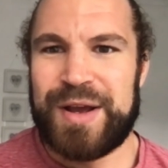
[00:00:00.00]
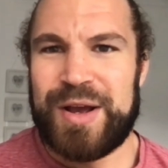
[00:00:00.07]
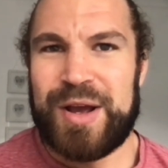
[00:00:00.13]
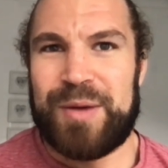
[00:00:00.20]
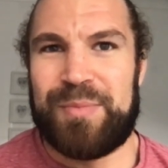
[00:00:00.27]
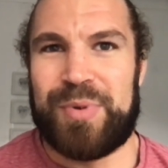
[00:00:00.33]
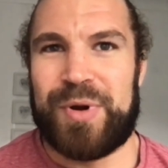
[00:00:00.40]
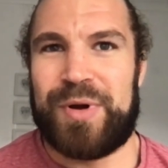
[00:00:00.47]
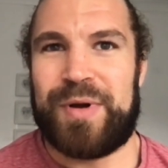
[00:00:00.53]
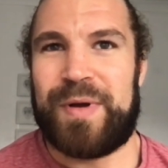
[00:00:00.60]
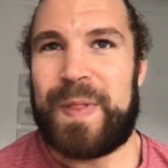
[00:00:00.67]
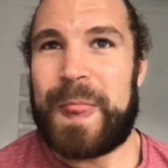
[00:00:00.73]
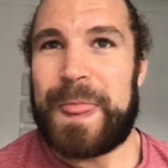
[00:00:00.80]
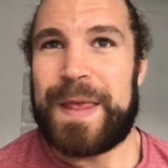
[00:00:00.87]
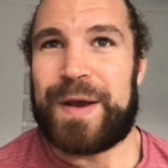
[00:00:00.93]
But,
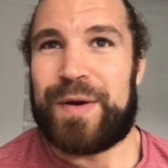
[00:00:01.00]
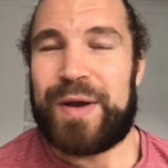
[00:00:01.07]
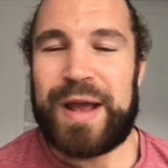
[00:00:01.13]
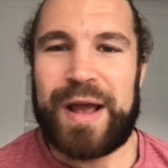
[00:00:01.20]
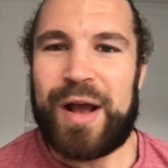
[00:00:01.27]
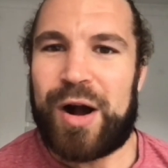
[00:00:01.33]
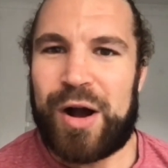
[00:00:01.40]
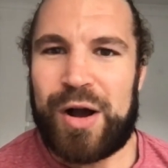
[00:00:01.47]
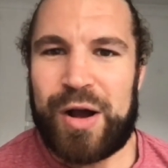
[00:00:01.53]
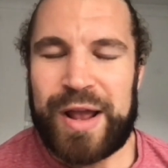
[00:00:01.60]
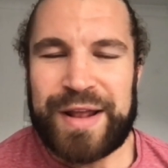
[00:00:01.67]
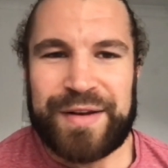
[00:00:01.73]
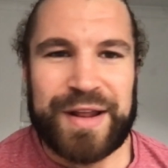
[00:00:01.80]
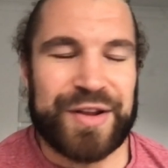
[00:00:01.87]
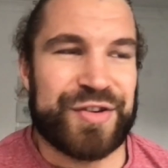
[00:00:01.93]

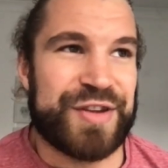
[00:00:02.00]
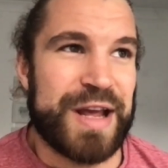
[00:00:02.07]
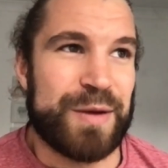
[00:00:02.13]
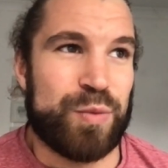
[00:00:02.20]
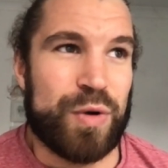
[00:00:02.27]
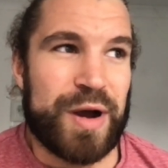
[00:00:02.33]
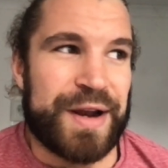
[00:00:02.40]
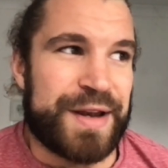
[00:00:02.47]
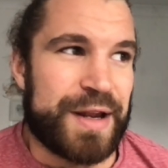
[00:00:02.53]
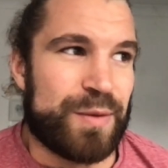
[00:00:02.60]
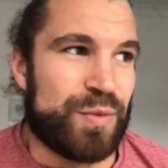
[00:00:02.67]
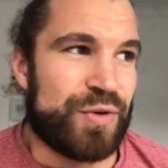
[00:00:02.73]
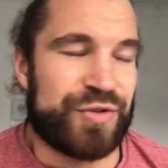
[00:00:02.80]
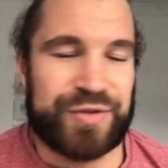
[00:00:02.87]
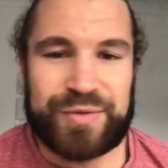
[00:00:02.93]
instead what I did
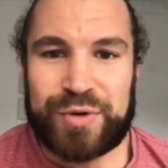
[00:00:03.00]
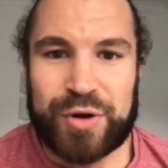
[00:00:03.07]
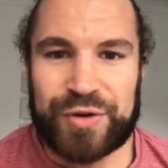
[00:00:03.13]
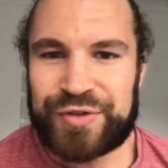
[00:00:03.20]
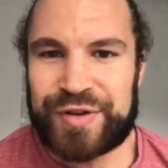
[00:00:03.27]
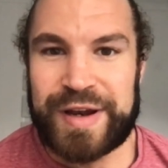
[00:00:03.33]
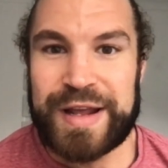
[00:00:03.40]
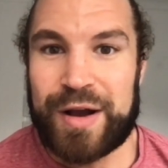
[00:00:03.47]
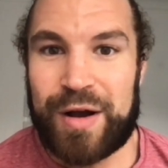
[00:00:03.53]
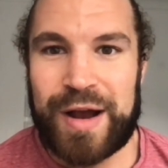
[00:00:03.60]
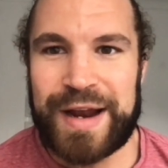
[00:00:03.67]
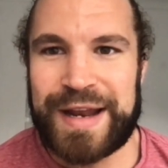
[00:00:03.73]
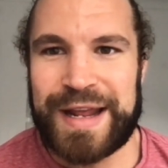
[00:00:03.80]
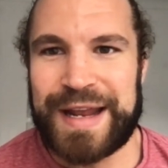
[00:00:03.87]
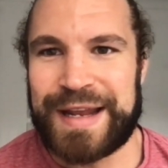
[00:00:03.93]
was constantly
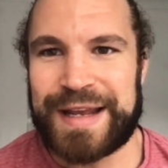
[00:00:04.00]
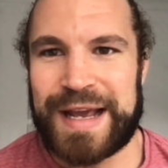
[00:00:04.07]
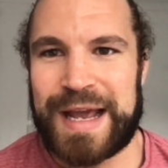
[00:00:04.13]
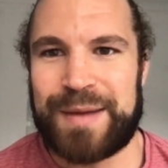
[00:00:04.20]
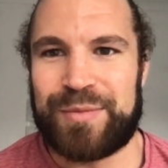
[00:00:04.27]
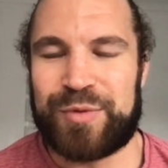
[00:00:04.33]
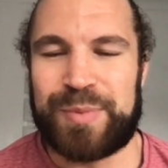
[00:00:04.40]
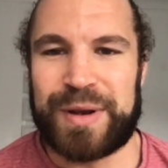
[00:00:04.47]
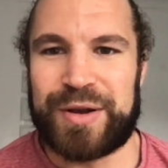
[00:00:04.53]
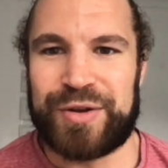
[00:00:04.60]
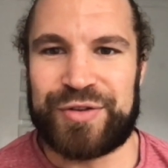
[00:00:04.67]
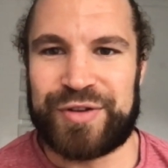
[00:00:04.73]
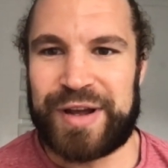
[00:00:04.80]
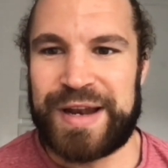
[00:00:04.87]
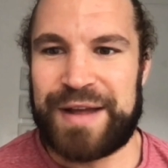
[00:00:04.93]
hide it in games
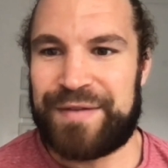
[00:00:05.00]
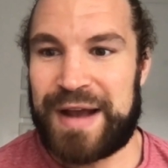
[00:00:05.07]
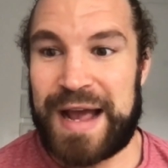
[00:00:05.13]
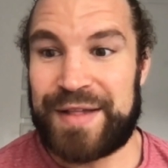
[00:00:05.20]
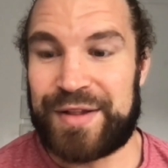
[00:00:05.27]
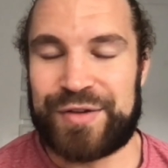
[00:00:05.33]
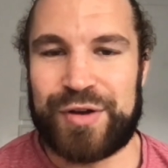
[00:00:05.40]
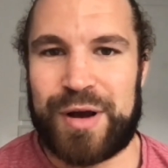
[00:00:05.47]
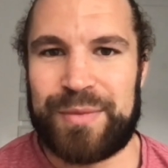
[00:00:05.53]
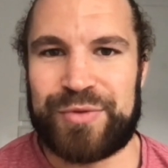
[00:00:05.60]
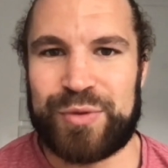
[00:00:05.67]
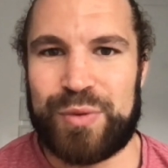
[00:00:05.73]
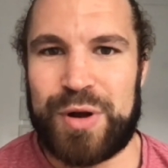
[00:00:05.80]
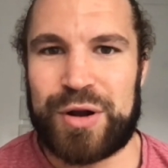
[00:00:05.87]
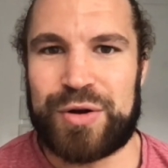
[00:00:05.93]
because I never had the time to
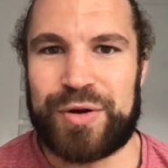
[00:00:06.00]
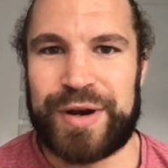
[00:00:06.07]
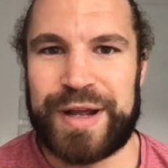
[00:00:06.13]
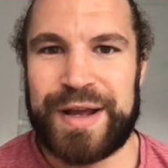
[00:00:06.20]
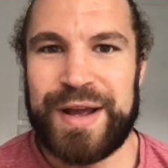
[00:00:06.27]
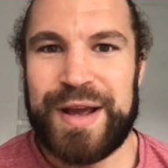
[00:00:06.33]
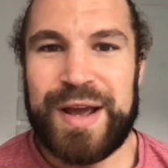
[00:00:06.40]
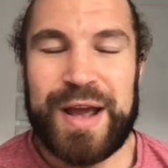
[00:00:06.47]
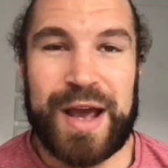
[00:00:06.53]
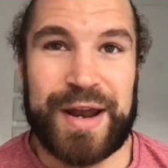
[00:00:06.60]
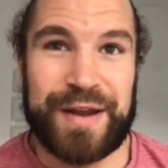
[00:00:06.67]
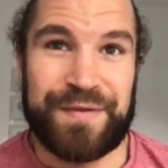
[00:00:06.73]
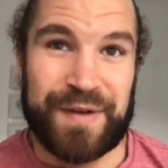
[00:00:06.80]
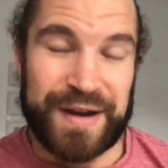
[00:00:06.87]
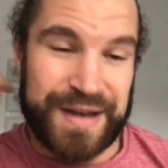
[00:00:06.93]
work on it. And
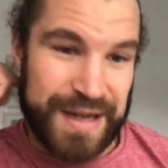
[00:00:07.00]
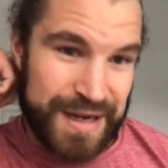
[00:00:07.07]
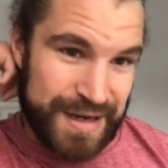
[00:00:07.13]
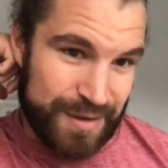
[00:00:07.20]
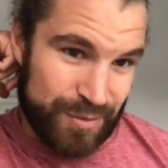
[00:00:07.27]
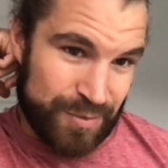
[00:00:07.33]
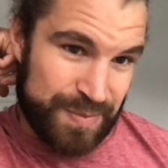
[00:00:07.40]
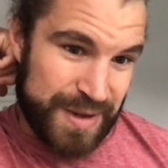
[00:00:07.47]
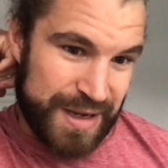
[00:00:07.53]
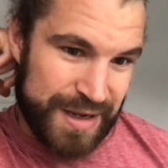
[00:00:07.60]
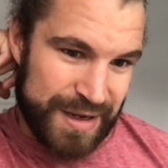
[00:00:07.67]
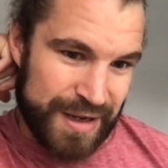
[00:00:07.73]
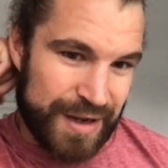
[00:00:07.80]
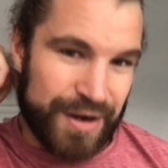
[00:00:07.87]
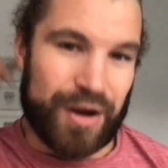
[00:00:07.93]
if I did, it would be
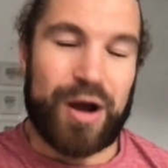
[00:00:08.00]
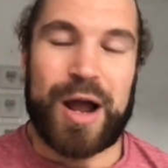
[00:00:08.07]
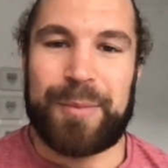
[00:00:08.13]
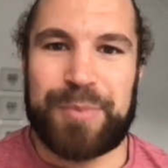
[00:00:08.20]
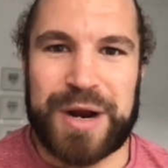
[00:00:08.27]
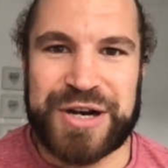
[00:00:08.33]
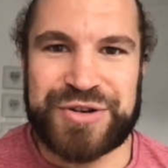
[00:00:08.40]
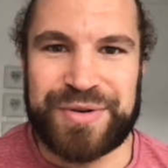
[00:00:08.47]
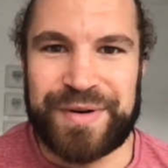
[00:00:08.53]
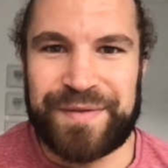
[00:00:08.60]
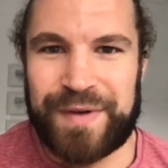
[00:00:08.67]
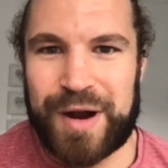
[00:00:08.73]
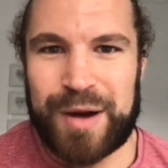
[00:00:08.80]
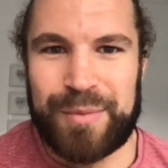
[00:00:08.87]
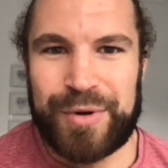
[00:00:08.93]
in a high-pressure
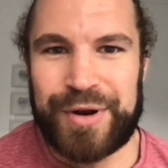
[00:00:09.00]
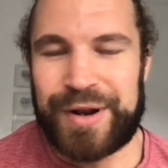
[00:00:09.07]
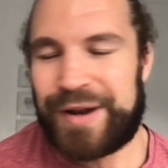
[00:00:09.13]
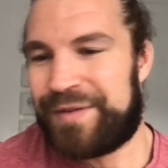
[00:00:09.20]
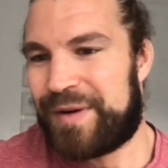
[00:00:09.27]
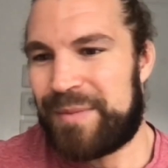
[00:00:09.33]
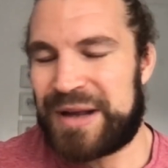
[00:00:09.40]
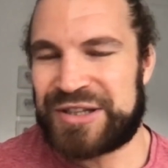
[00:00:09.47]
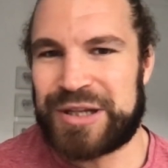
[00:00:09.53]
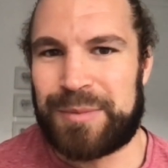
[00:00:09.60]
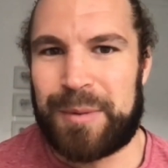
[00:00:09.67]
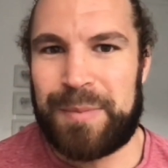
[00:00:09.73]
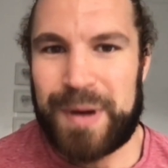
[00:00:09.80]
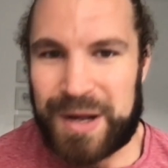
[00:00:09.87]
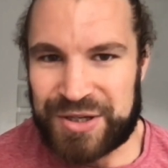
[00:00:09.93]
environment. And if I messed up a
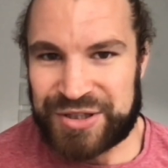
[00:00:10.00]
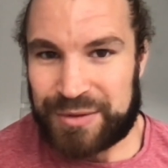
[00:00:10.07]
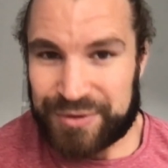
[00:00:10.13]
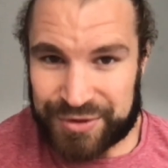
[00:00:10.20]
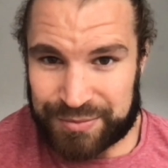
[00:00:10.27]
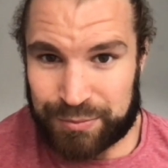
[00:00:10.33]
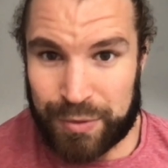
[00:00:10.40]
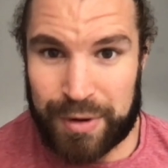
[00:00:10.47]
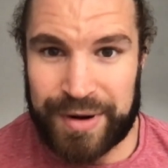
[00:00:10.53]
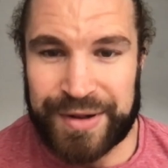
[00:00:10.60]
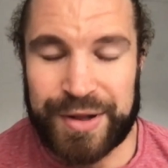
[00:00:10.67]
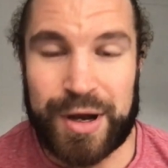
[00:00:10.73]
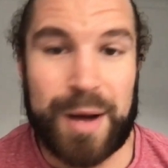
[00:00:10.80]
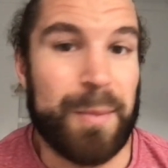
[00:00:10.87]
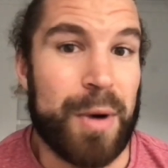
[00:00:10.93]
pass, I was worried
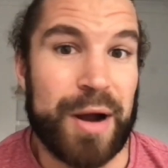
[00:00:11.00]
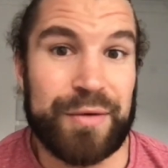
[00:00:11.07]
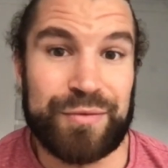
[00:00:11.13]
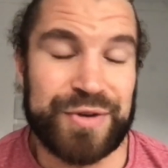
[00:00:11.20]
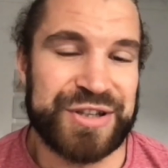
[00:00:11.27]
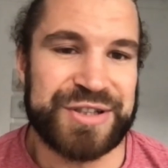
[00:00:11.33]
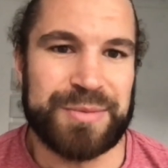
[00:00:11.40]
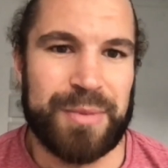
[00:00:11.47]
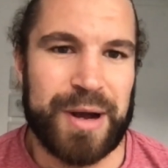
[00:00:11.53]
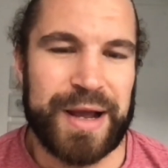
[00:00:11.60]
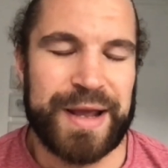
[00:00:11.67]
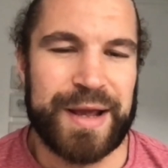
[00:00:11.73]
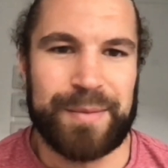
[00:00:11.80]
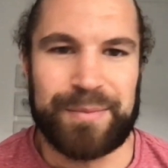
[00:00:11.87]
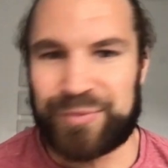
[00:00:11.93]
that I might risk
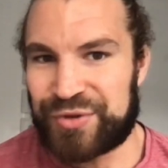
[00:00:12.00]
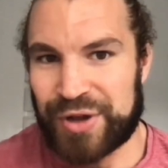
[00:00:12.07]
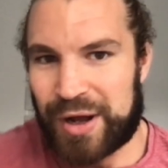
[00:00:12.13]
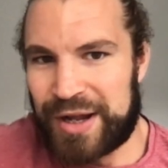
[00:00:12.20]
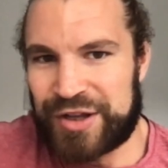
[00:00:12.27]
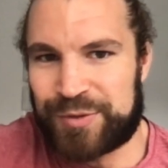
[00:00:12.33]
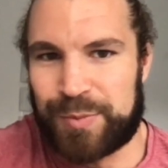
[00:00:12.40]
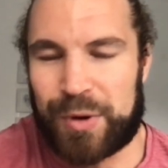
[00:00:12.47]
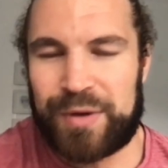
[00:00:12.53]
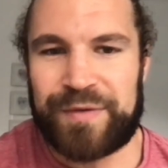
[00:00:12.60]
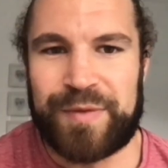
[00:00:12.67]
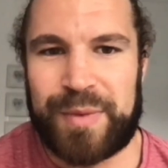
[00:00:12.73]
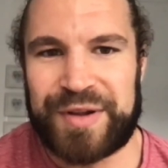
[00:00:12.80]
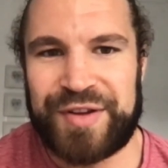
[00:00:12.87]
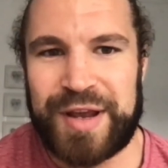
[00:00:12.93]
my starting spot for
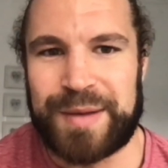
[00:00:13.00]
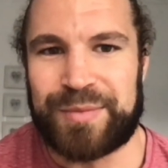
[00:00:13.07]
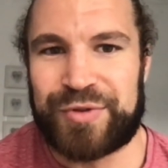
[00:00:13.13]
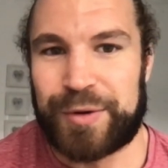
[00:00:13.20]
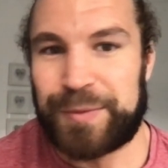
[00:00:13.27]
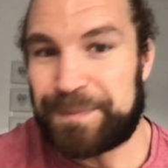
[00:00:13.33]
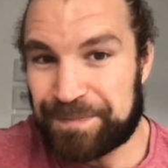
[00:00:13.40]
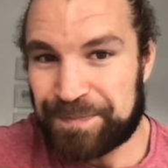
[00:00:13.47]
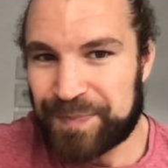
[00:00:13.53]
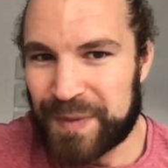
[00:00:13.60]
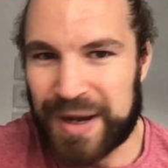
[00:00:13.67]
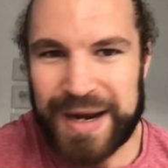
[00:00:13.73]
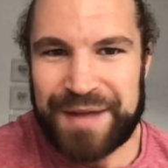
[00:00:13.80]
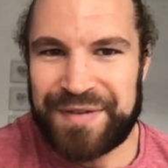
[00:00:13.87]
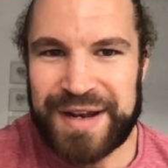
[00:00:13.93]
my team. So
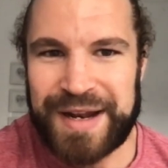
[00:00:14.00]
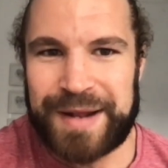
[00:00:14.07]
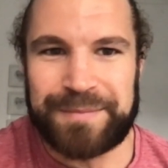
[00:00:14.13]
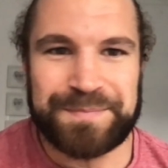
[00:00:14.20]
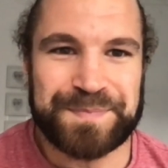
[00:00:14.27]
I never did it.